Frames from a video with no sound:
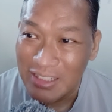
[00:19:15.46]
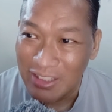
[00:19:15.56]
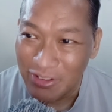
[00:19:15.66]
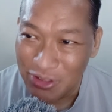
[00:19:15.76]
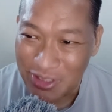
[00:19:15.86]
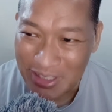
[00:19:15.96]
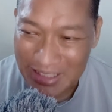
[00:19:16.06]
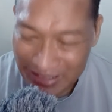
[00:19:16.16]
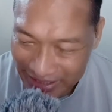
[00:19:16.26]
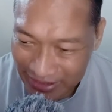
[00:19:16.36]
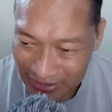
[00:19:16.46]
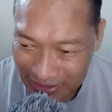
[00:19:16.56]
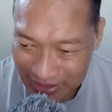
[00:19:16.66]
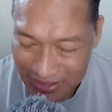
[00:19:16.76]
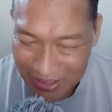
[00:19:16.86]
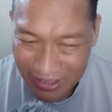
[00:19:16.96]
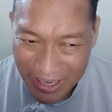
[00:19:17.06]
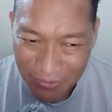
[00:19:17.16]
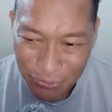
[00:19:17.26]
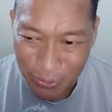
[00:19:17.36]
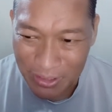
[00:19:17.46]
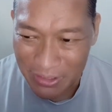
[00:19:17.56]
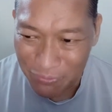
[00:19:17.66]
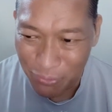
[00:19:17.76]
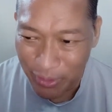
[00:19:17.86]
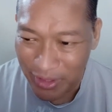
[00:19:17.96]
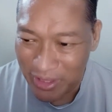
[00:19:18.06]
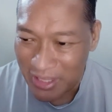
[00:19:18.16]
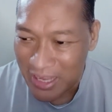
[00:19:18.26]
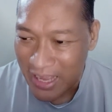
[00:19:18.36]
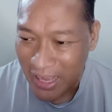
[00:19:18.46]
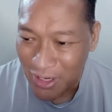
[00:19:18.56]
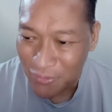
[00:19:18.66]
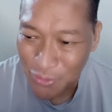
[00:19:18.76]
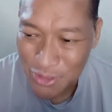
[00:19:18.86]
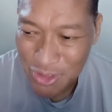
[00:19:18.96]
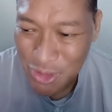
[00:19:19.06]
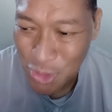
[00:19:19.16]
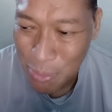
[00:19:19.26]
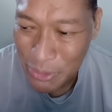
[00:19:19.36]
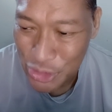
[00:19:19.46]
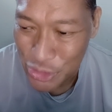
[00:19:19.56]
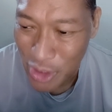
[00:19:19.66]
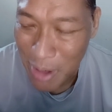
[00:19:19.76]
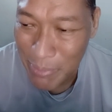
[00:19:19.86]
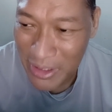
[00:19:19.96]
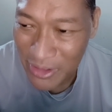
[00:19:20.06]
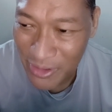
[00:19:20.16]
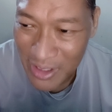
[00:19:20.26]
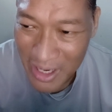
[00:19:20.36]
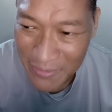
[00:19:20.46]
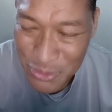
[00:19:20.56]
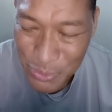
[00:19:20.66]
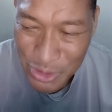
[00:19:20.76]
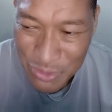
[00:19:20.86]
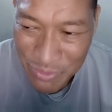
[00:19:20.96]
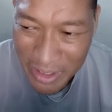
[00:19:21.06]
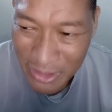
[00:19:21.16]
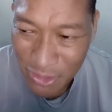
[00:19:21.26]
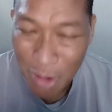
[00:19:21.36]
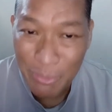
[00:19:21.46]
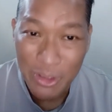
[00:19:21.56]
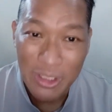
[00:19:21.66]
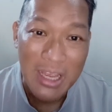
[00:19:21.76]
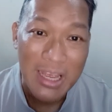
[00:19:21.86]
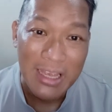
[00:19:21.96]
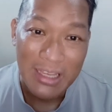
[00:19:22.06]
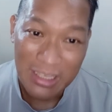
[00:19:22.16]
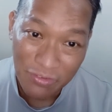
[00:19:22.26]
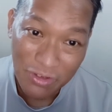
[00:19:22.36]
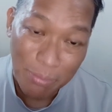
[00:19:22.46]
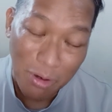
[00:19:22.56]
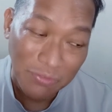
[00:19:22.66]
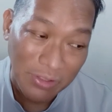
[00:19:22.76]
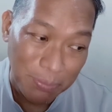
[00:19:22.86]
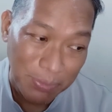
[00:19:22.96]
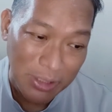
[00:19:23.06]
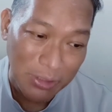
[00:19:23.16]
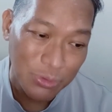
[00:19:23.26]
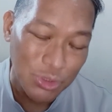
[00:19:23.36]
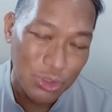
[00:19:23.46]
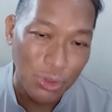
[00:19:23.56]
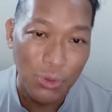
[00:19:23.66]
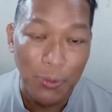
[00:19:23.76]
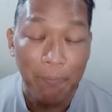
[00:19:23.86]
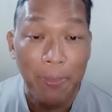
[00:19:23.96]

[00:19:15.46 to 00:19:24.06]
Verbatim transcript: There's this guilt that they have to live with. And of course, there's so much drama in their lives, which is very common even among Filipinos. So,